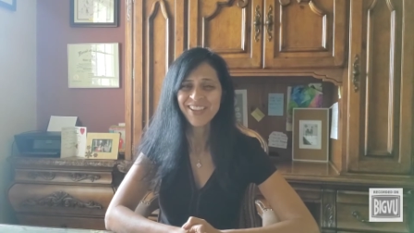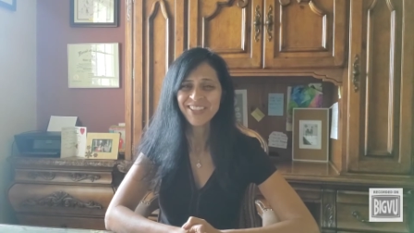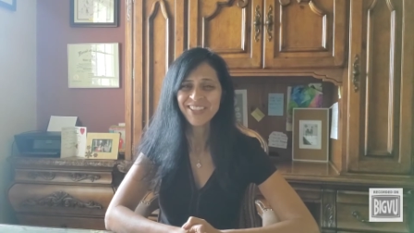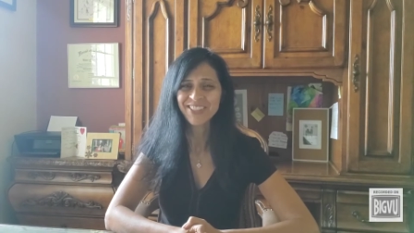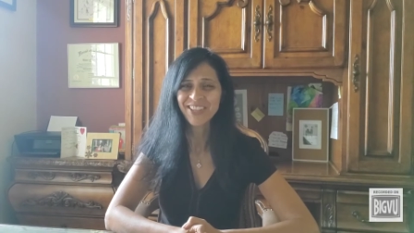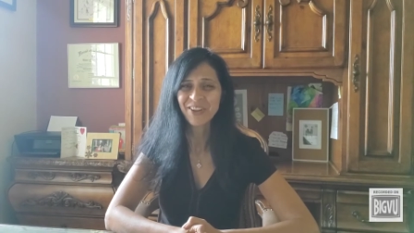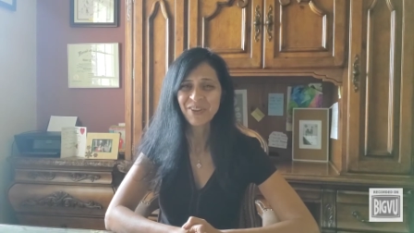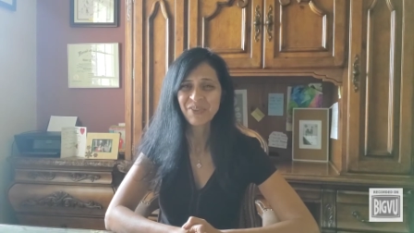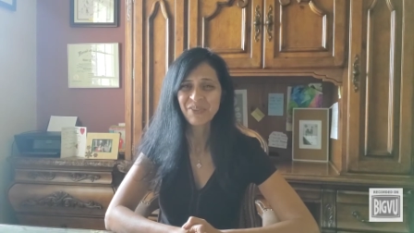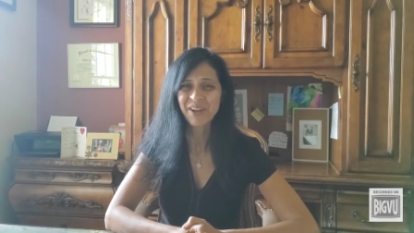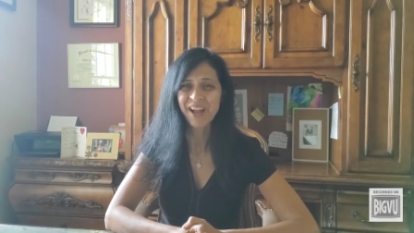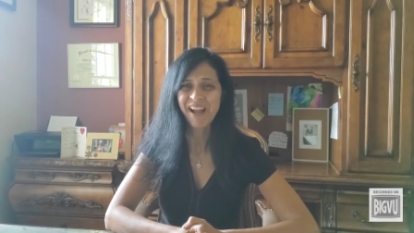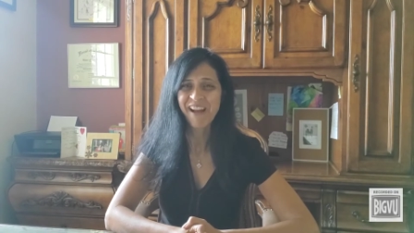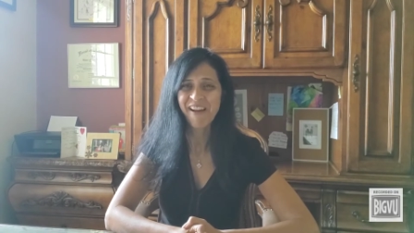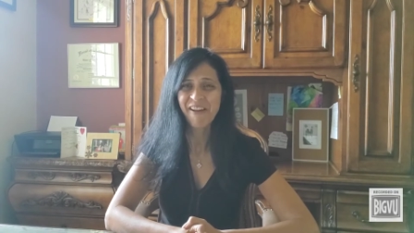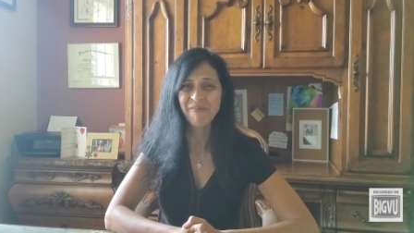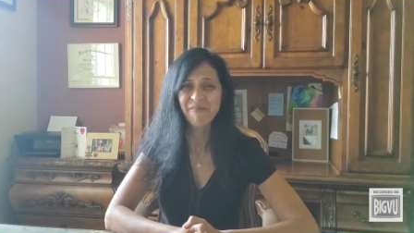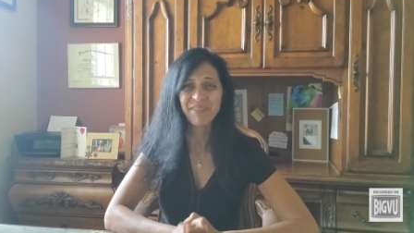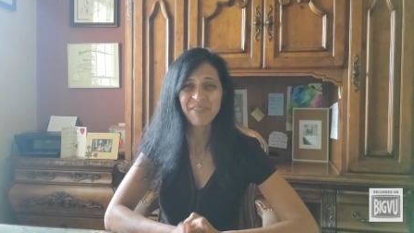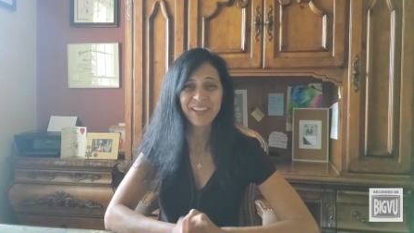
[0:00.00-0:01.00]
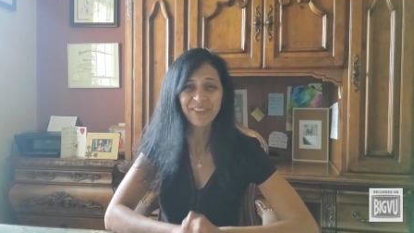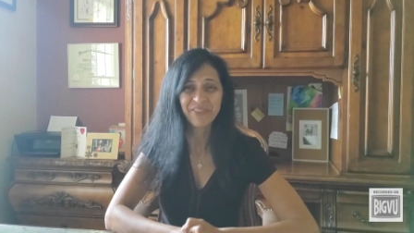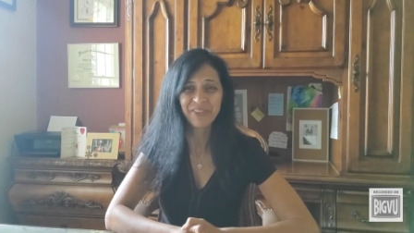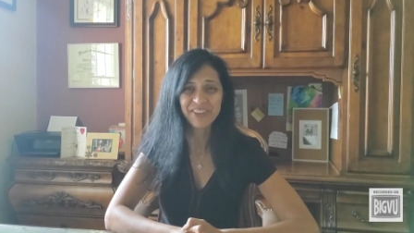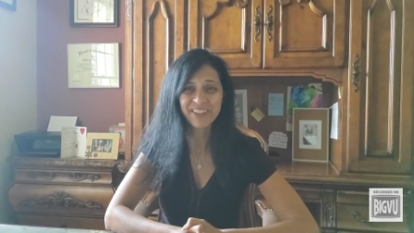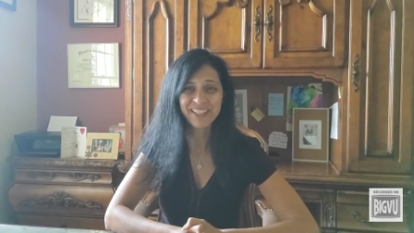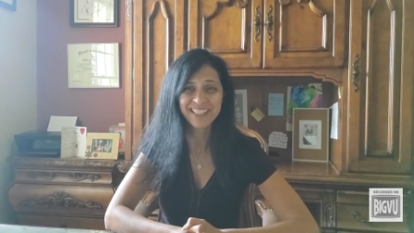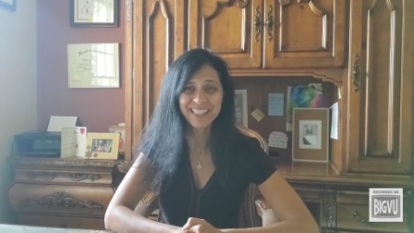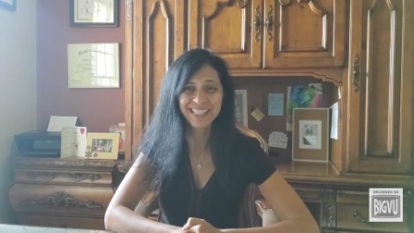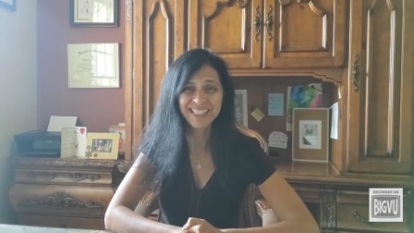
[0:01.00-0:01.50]
So um, in order
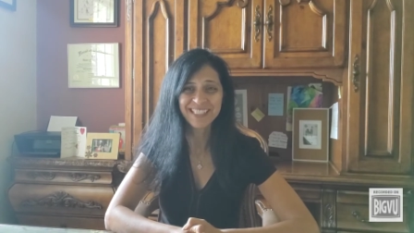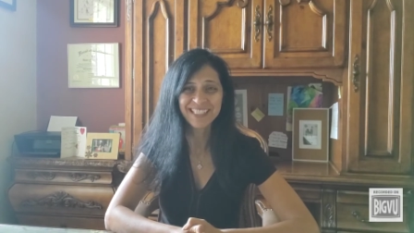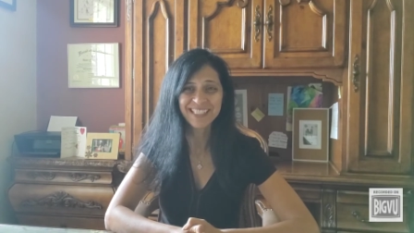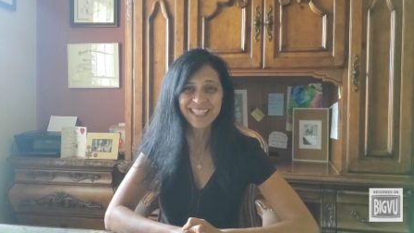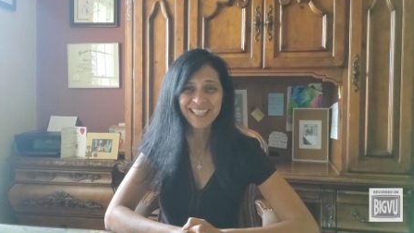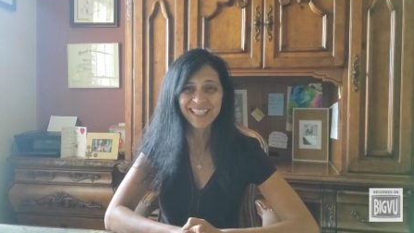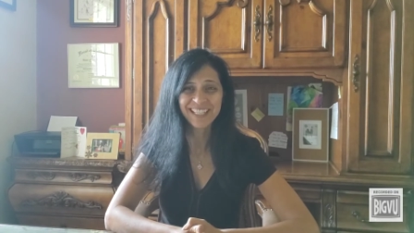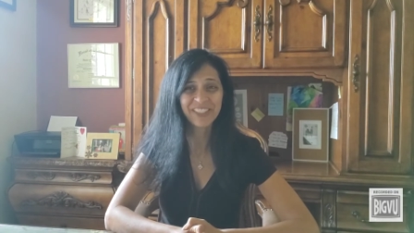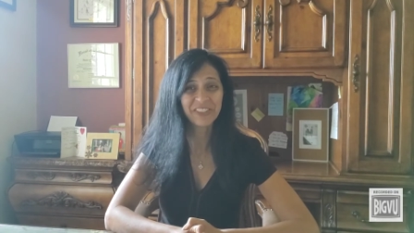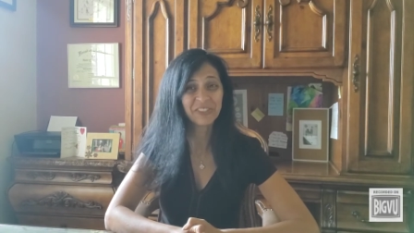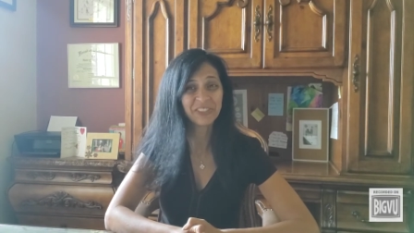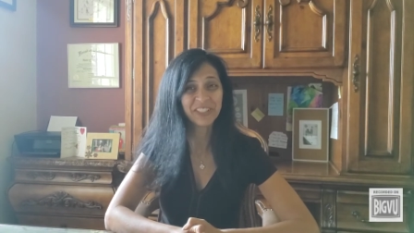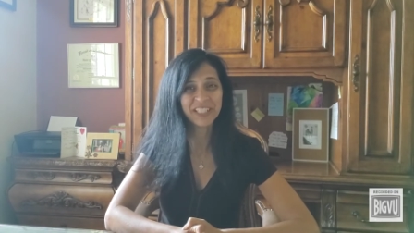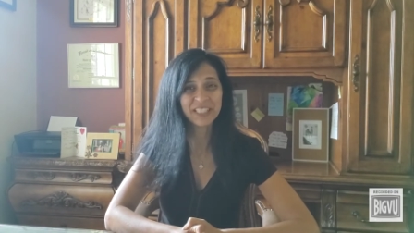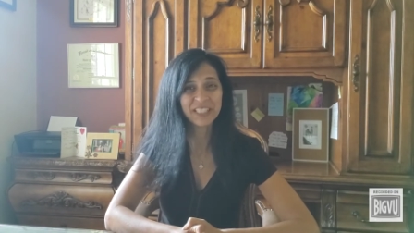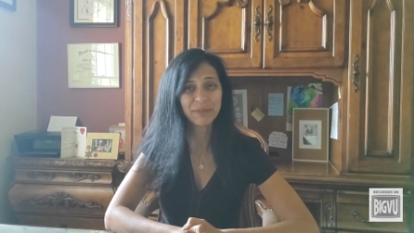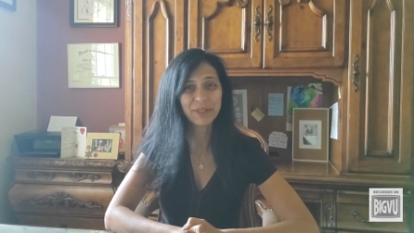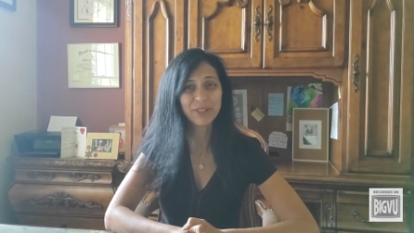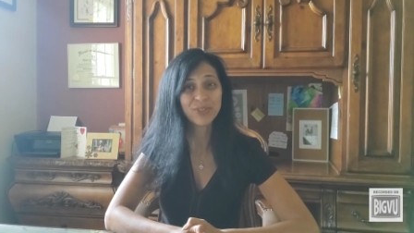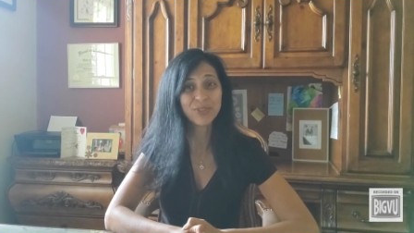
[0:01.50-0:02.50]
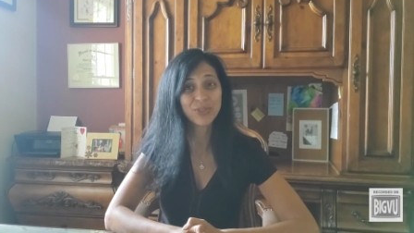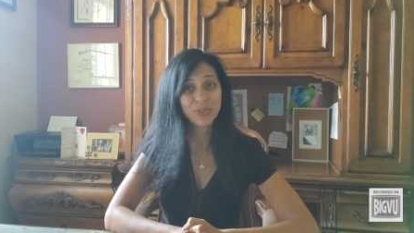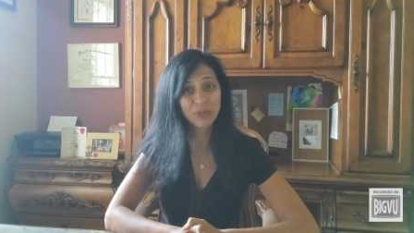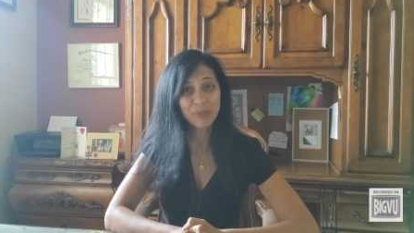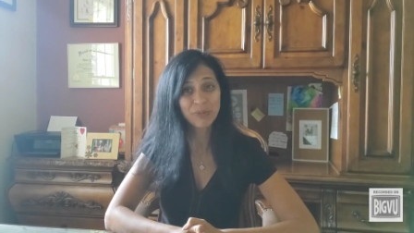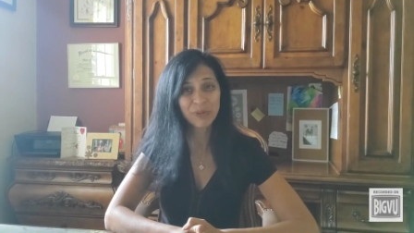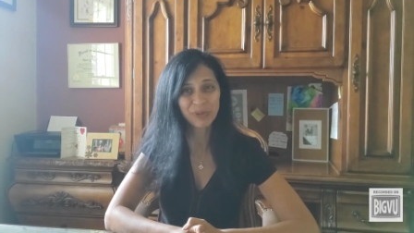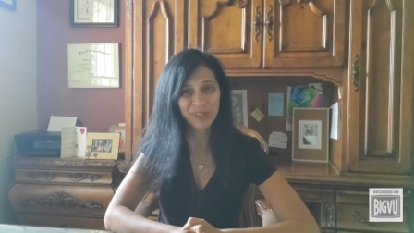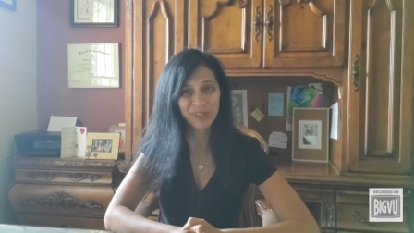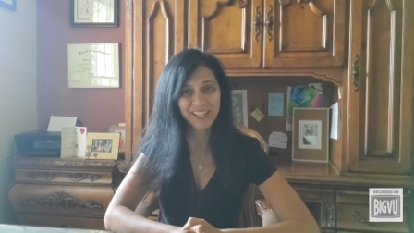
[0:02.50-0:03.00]
to succeed, you'll need to be
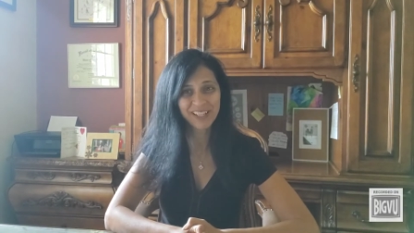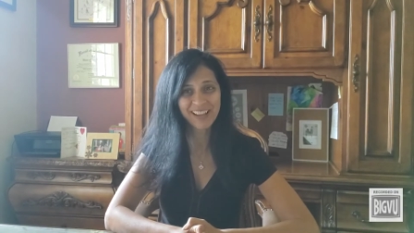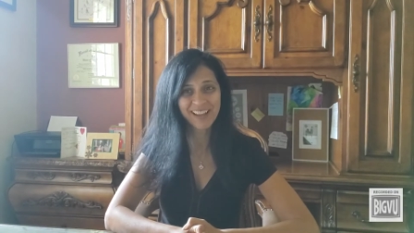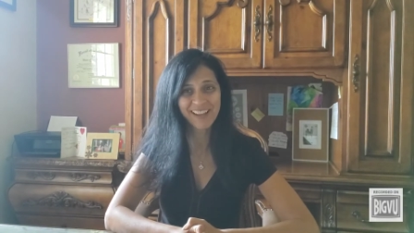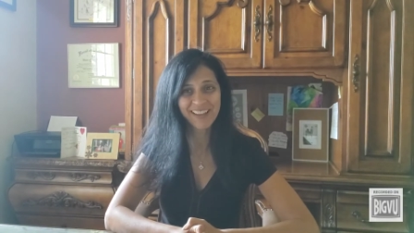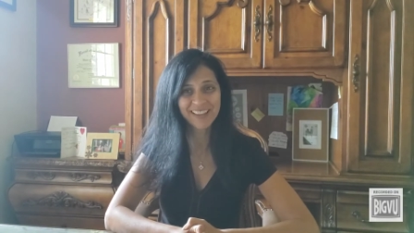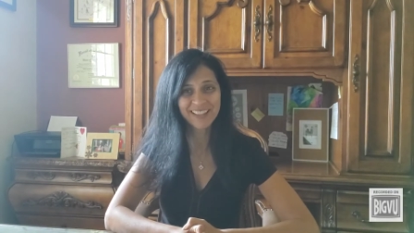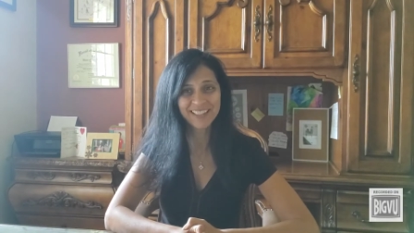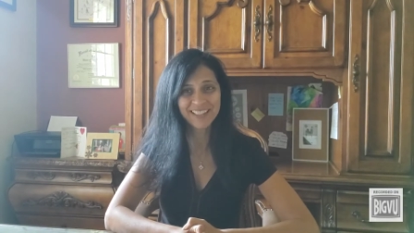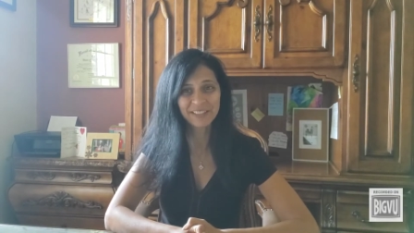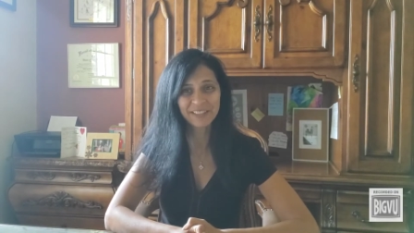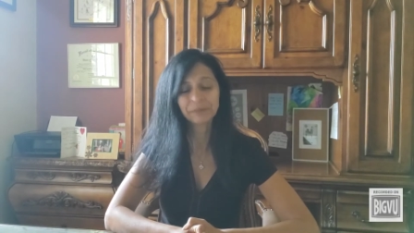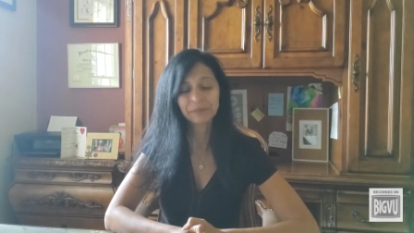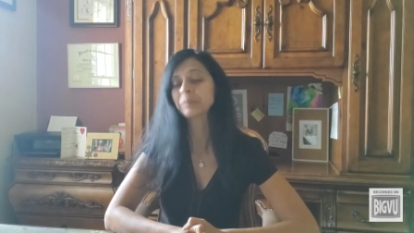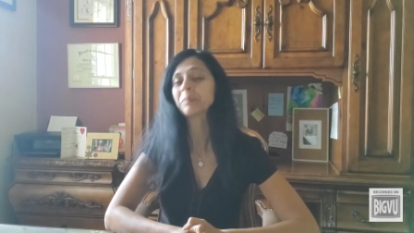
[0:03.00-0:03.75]
super organized